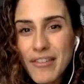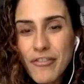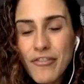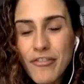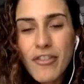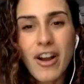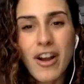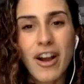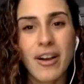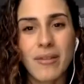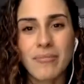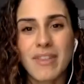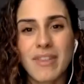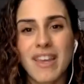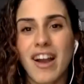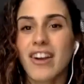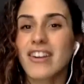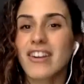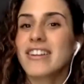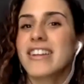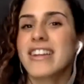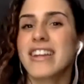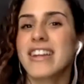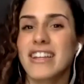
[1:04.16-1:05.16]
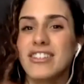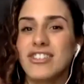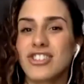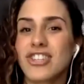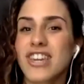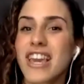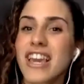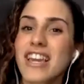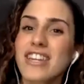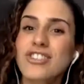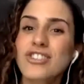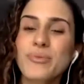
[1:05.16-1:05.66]
from the art and
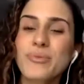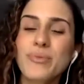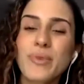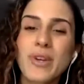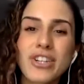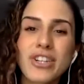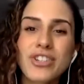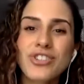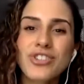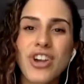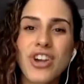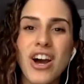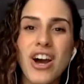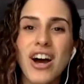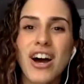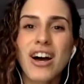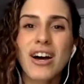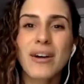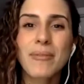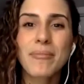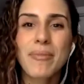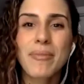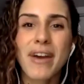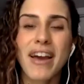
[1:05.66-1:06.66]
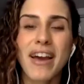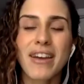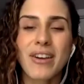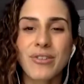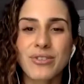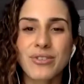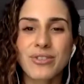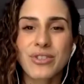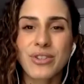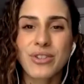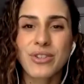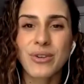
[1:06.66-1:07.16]
education workshop. I
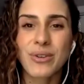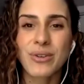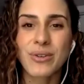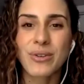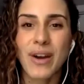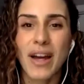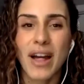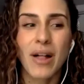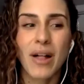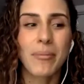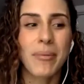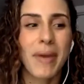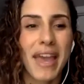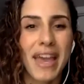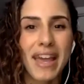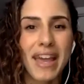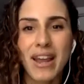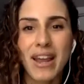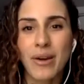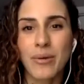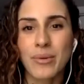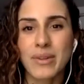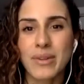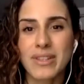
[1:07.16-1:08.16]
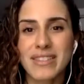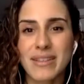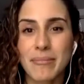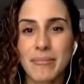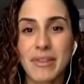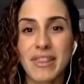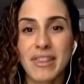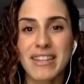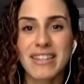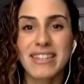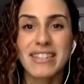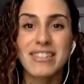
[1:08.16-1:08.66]
also help Hannah with some
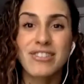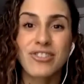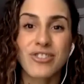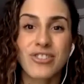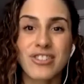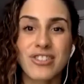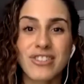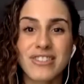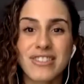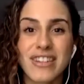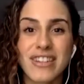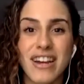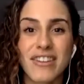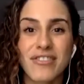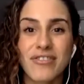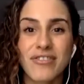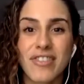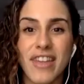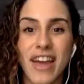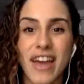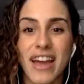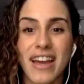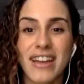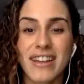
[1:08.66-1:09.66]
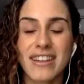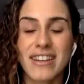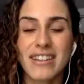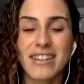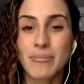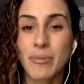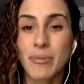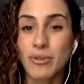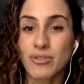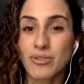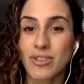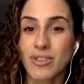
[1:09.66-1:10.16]
of the digital stuff that is
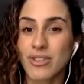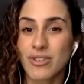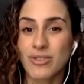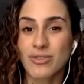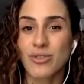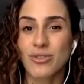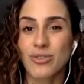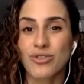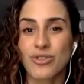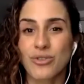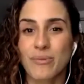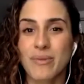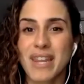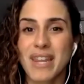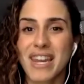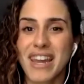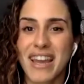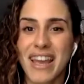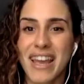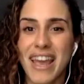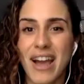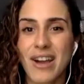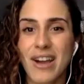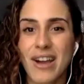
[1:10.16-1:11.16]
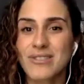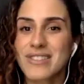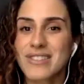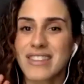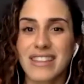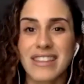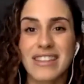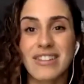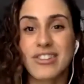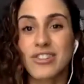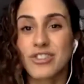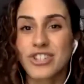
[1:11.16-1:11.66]
posted on the social media accounts,
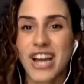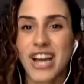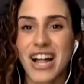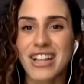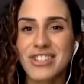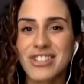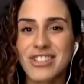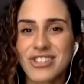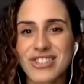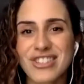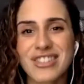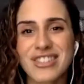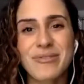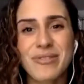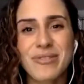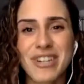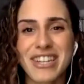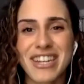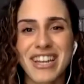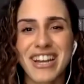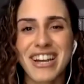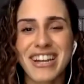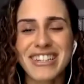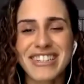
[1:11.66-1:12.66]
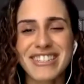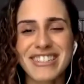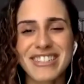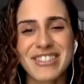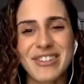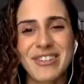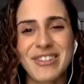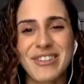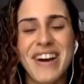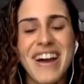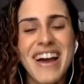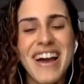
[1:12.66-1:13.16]
the little challenges and whatnot.
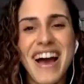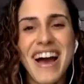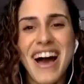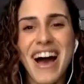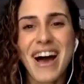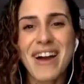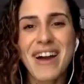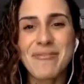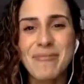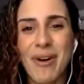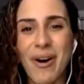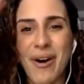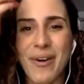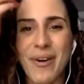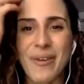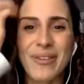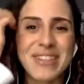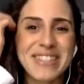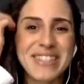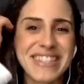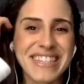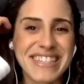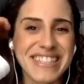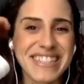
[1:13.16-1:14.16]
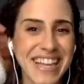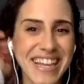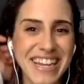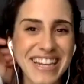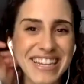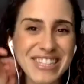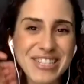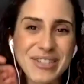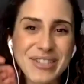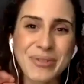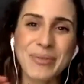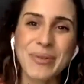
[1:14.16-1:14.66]
So I'm always
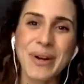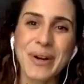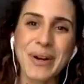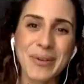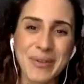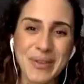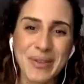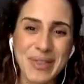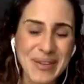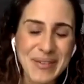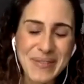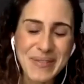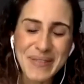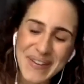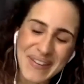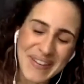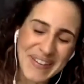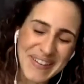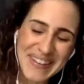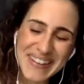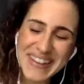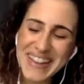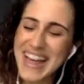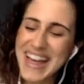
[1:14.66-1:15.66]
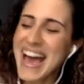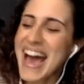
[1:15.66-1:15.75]
excited to work with you all.